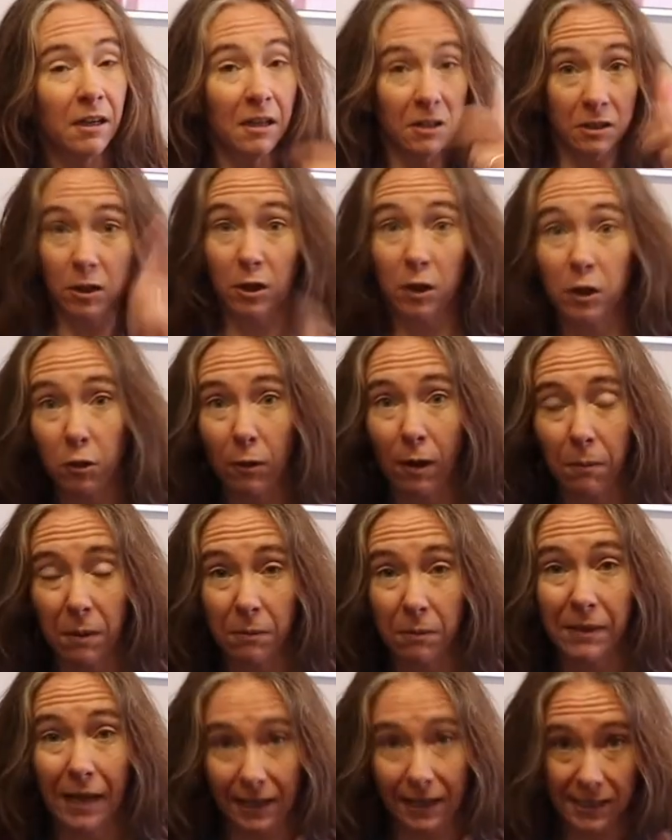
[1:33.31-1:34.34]
So can you help me
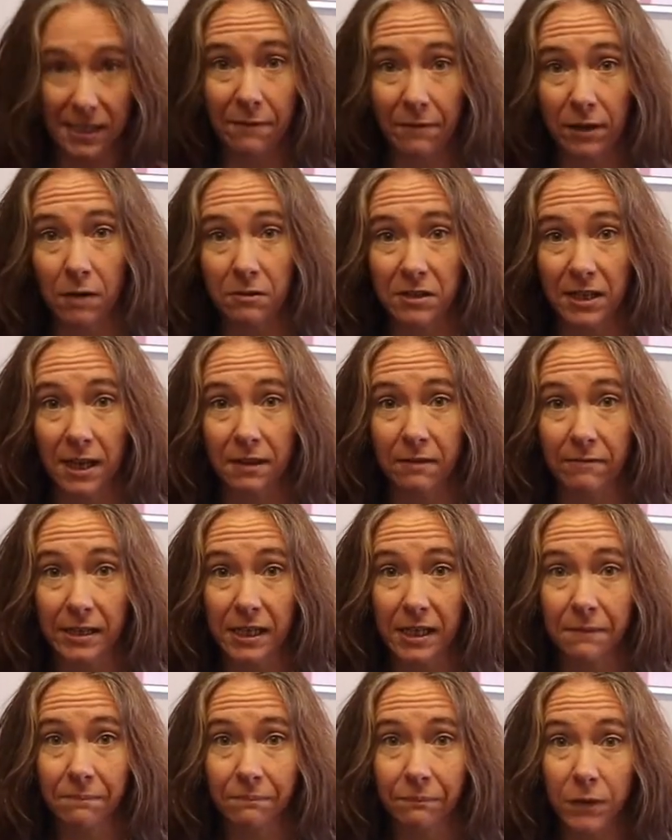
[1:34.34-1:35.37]
with that? Let's have a go together,
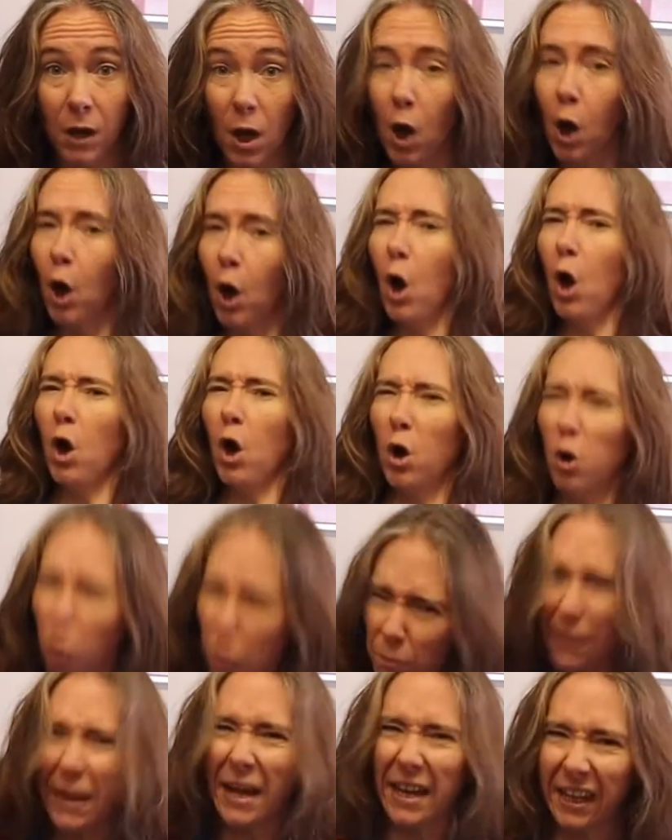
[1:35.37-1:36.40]
ready? "Who,
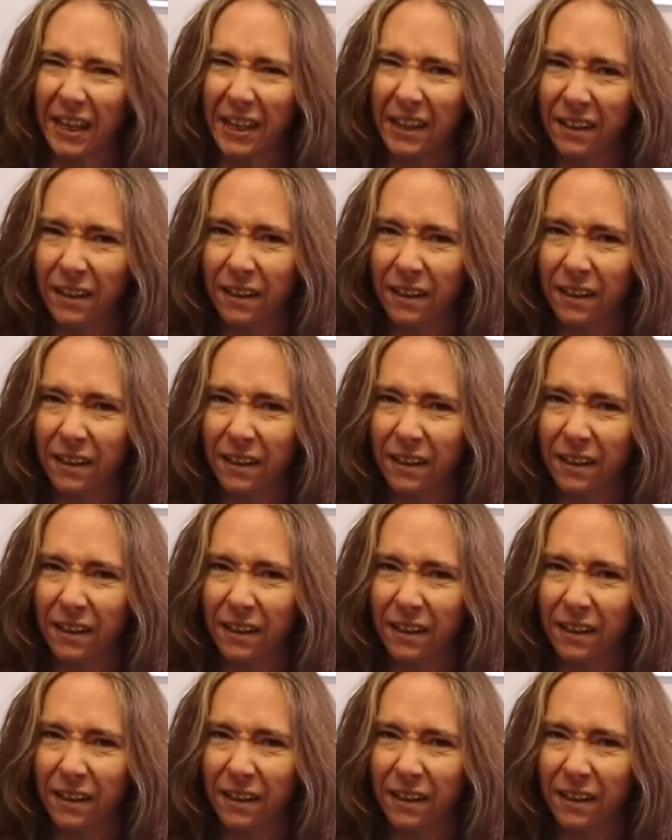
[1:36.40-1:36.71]
me?"